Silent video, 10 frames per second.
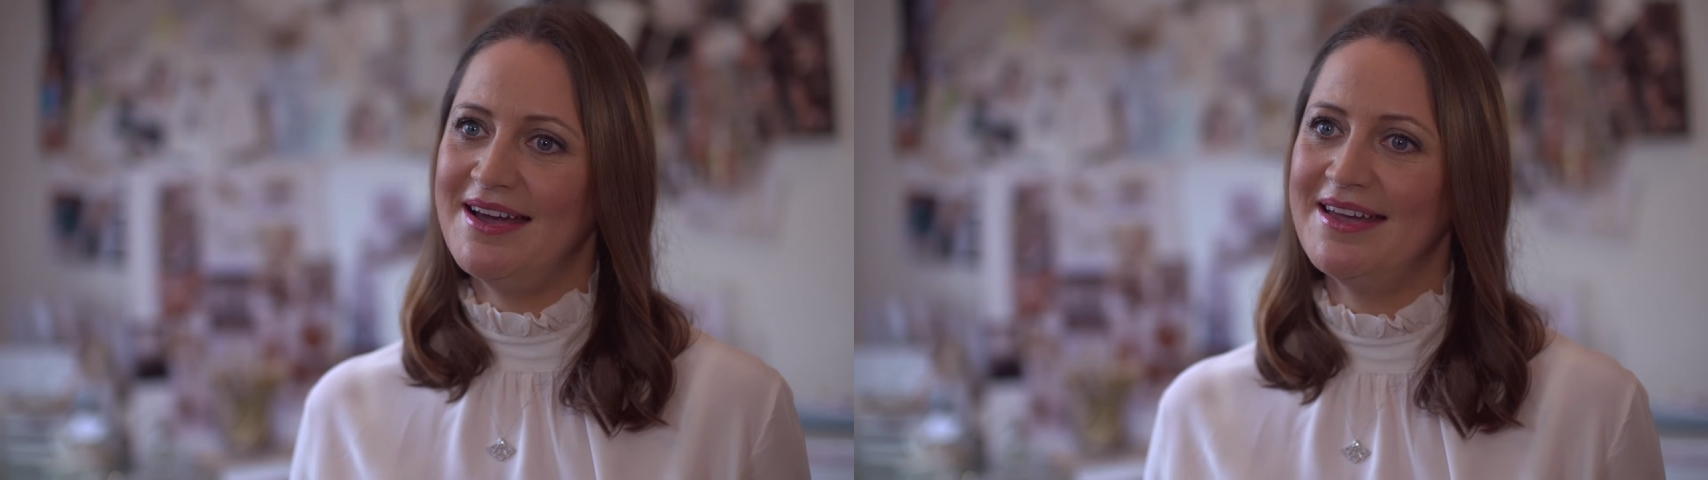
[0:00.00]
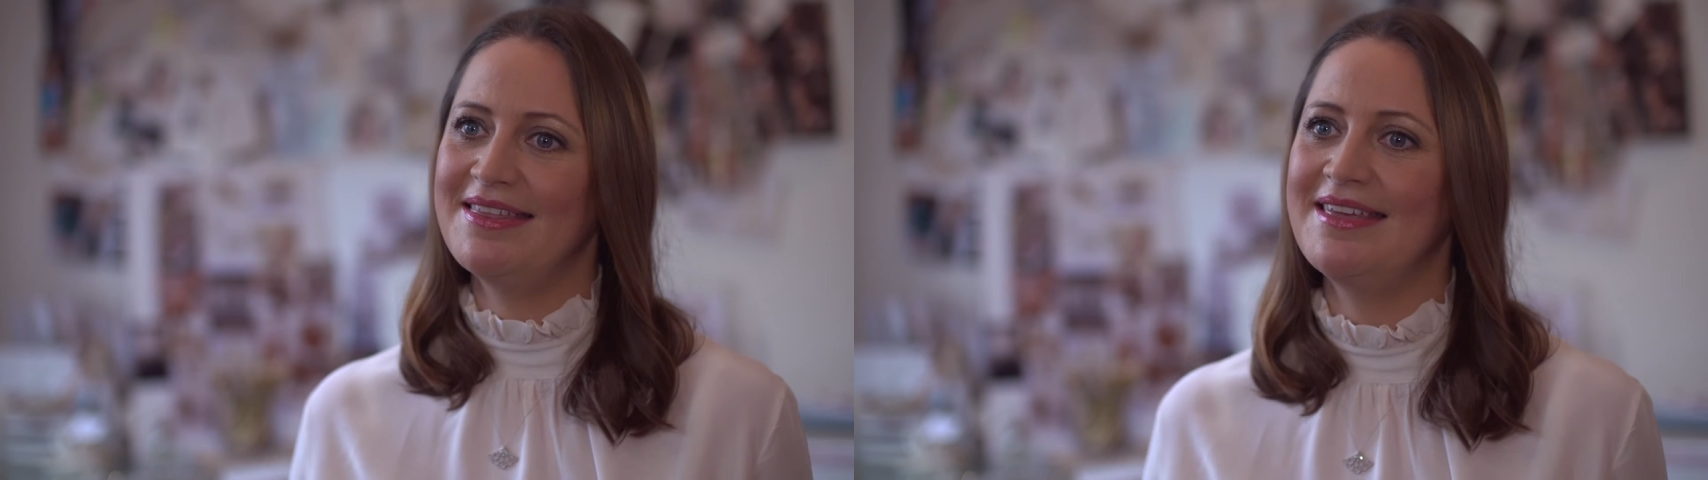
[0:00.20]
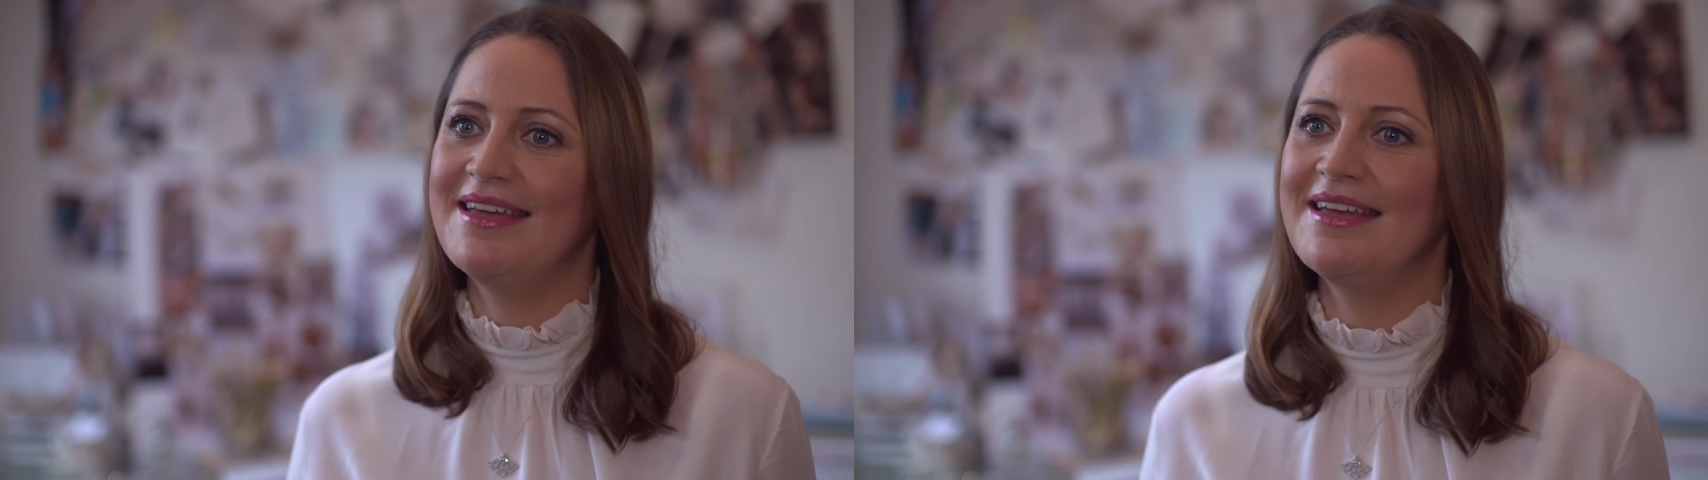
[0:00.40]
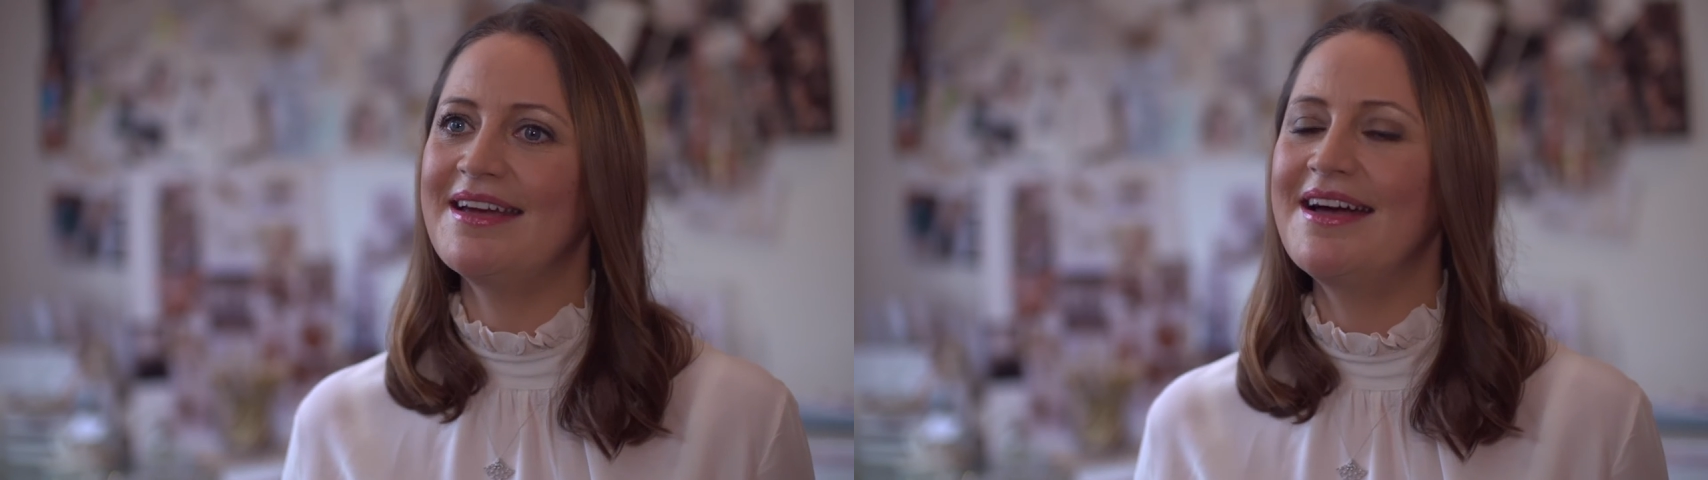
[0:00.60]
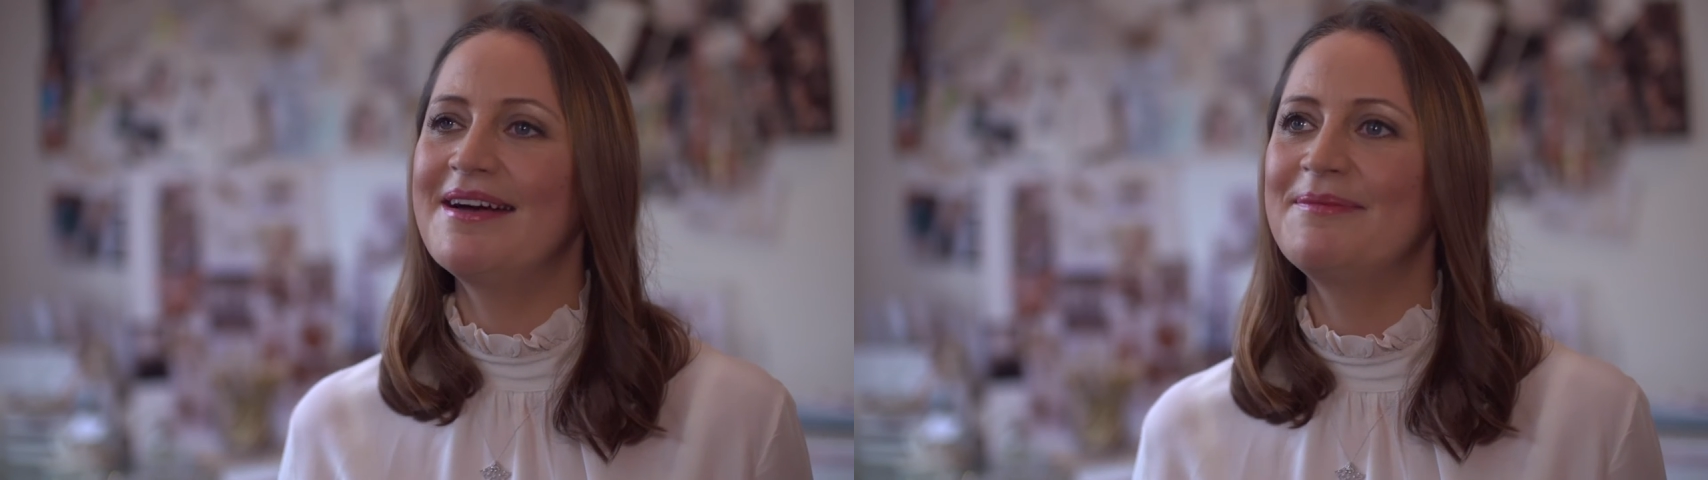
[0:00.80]
I
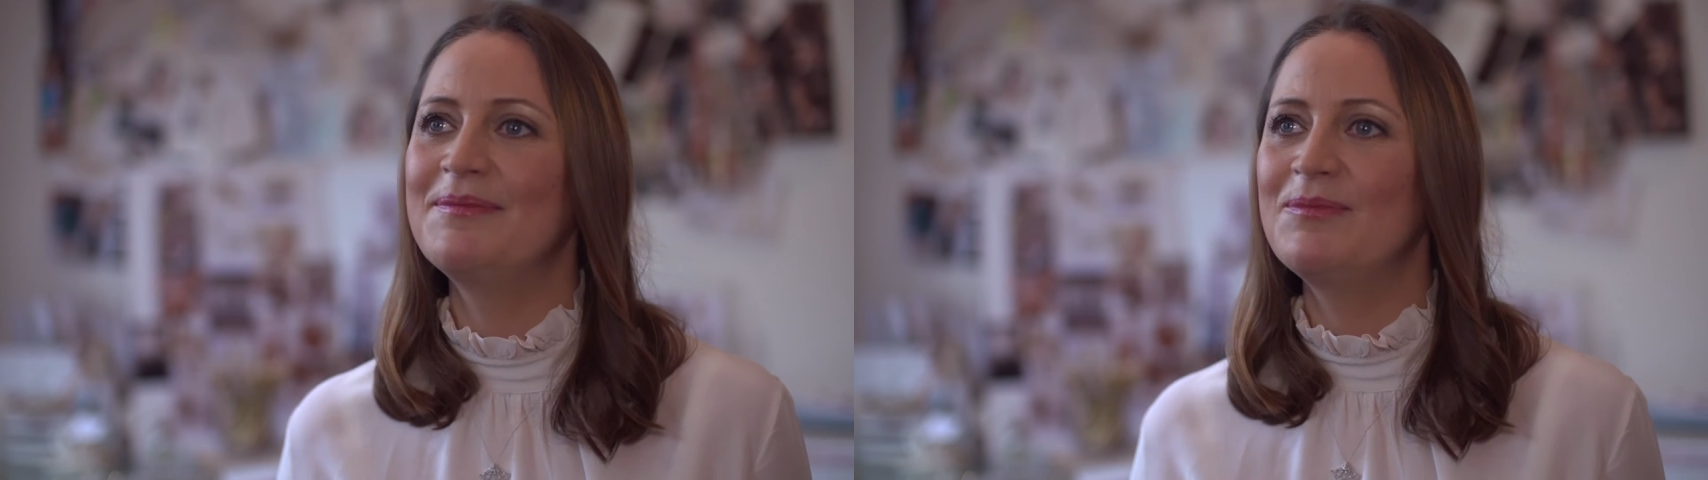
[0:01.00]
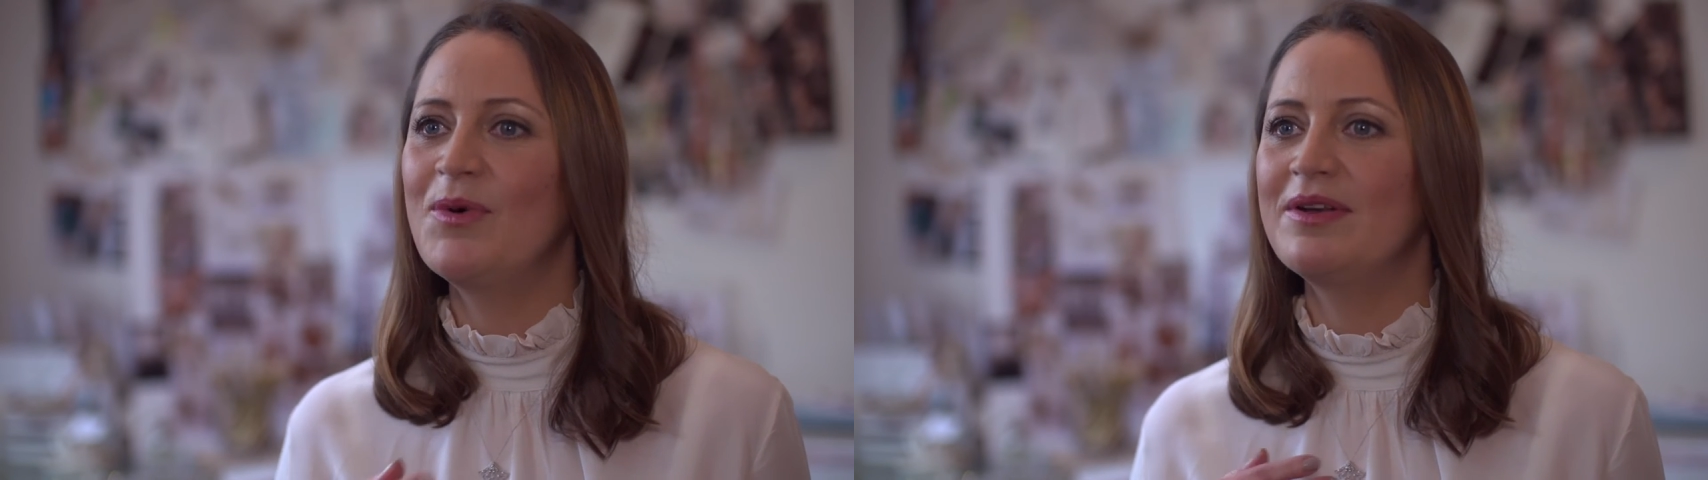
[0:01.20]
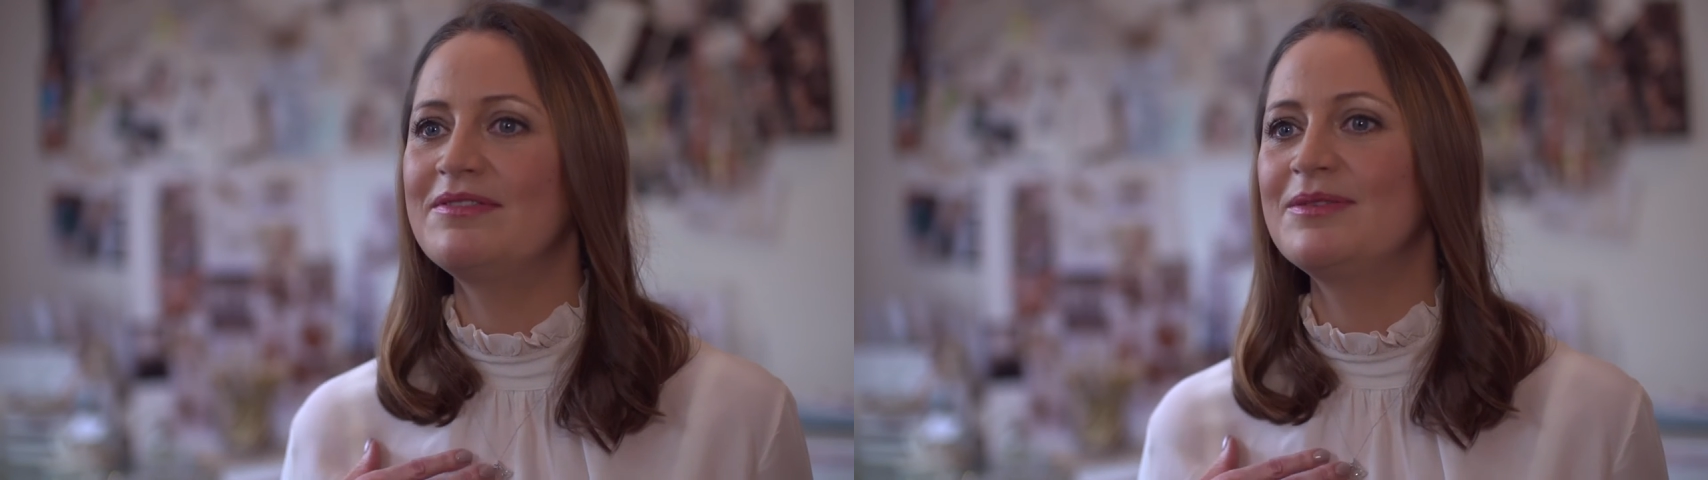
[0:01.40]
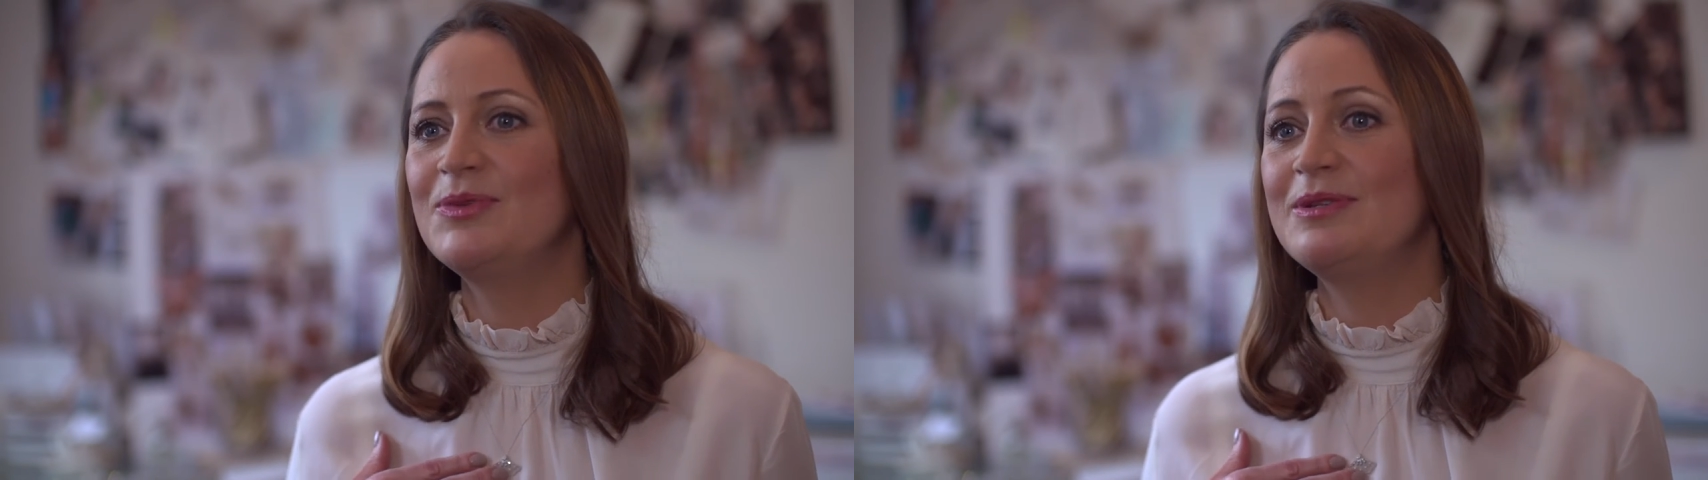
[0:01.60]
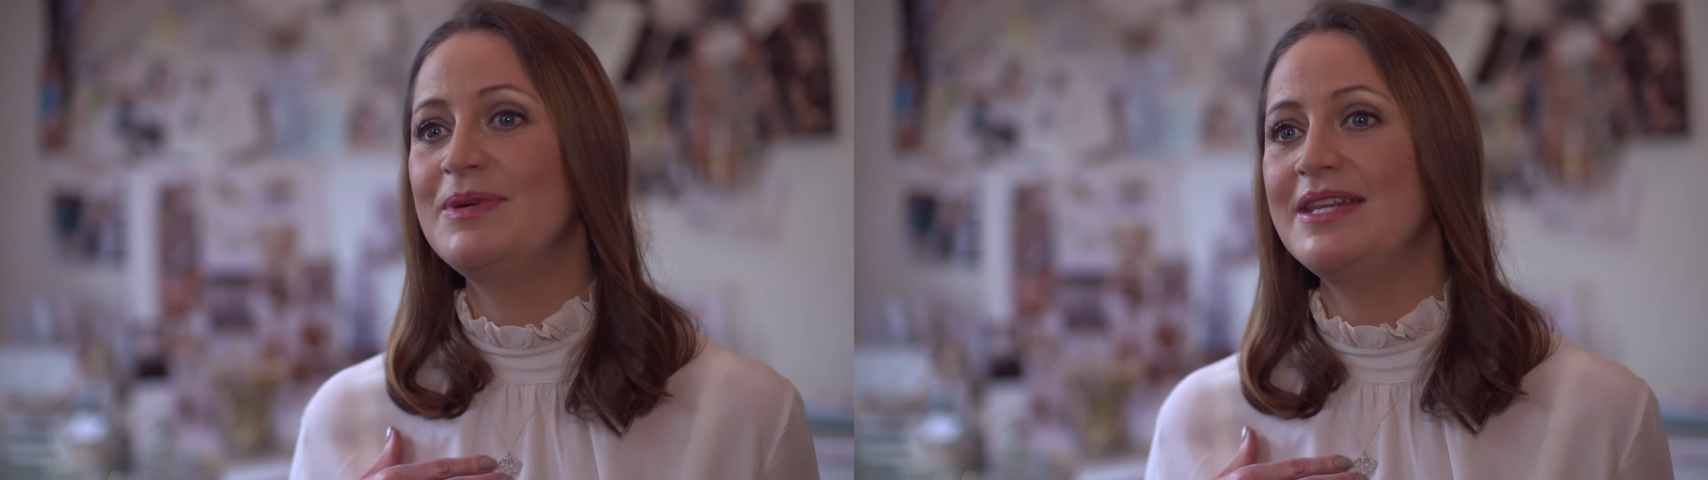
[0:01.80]
think one of them
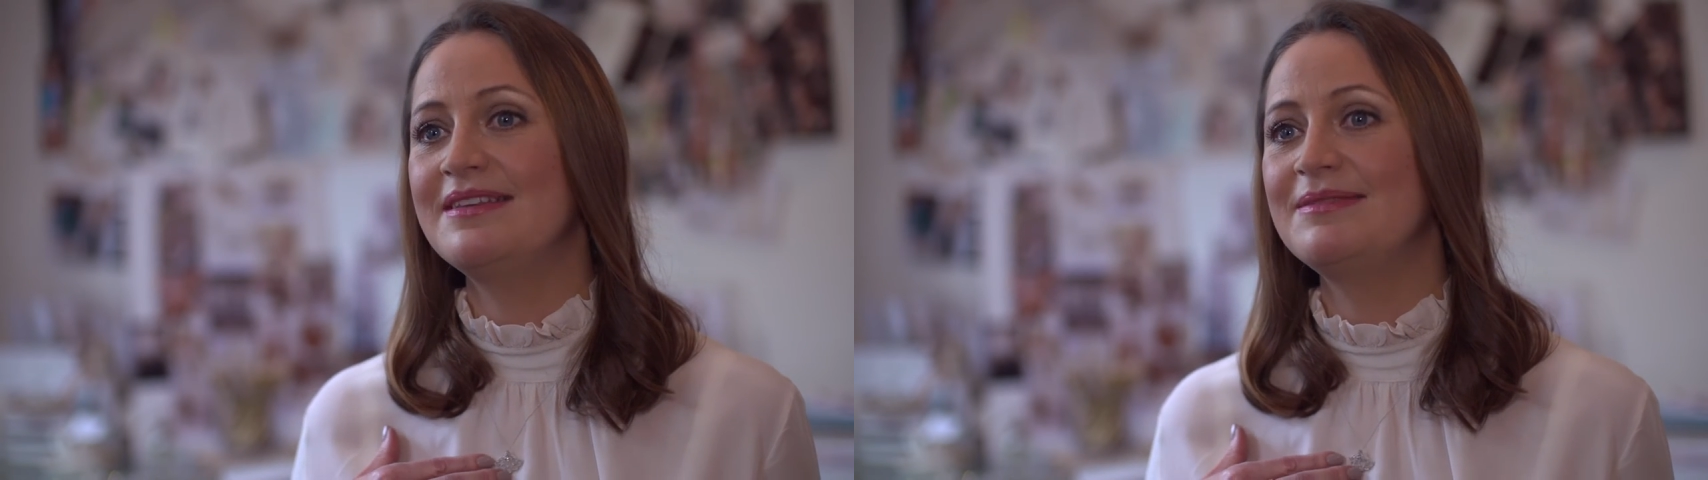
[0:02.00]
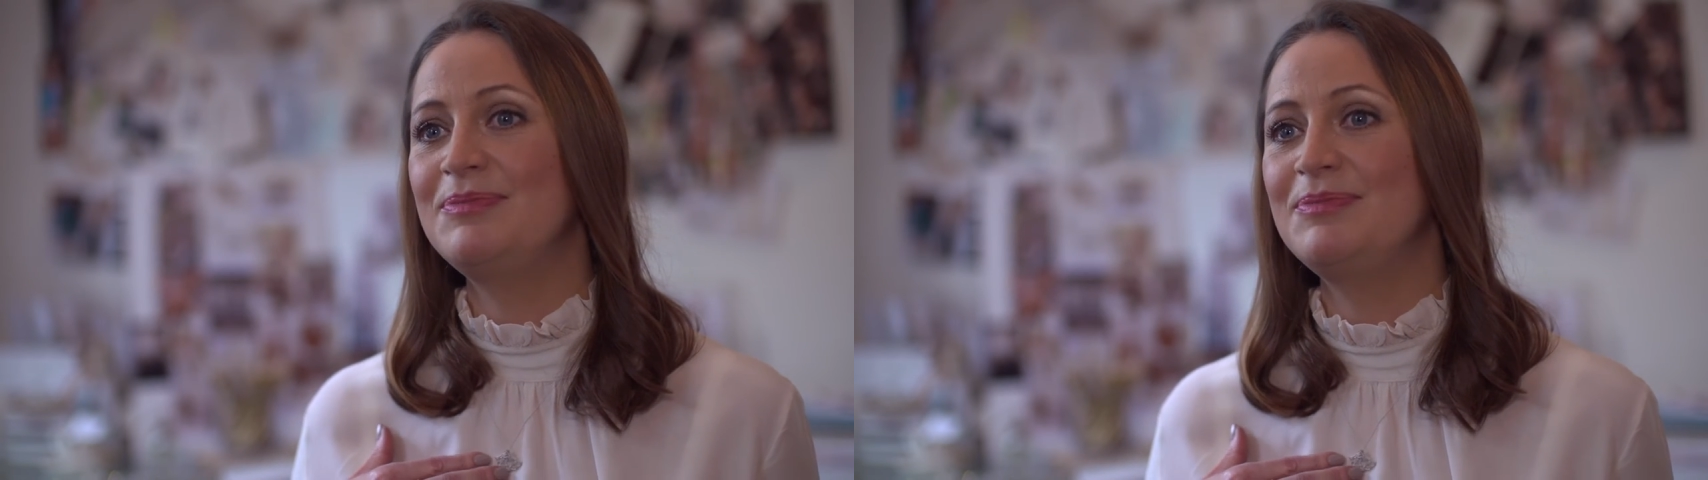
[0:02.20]
would be this